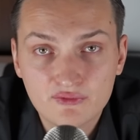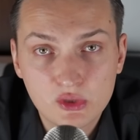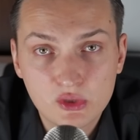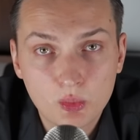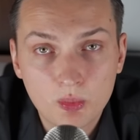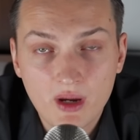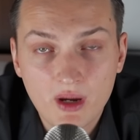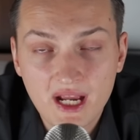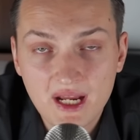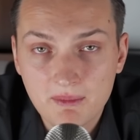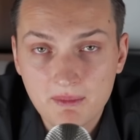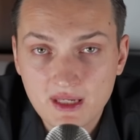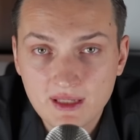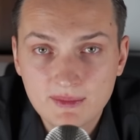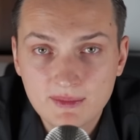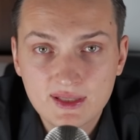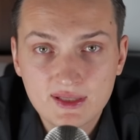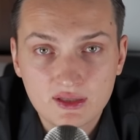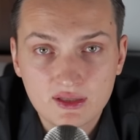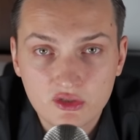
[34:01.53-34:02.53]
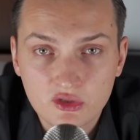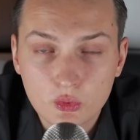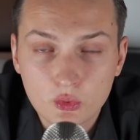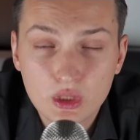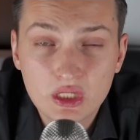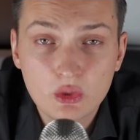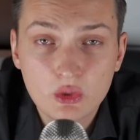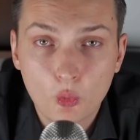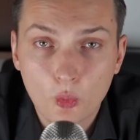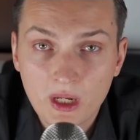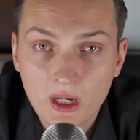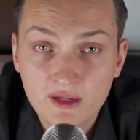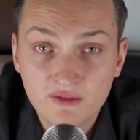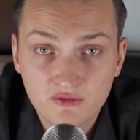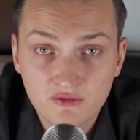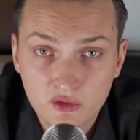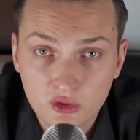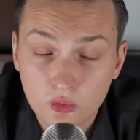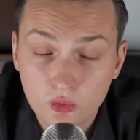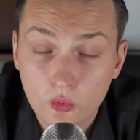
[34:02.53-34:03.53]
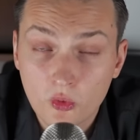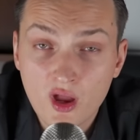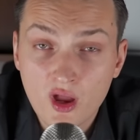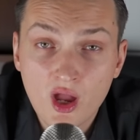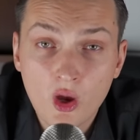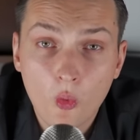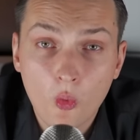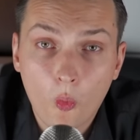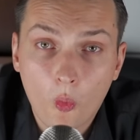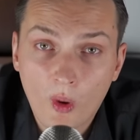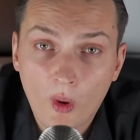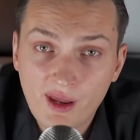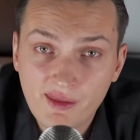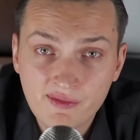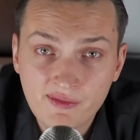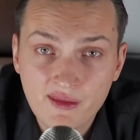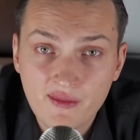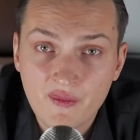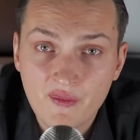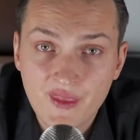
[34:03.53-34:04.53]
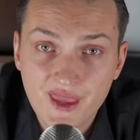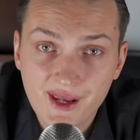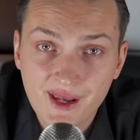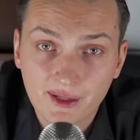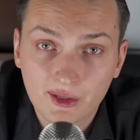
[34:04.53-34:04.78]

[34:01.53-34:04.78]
to buy memes during wave two when they are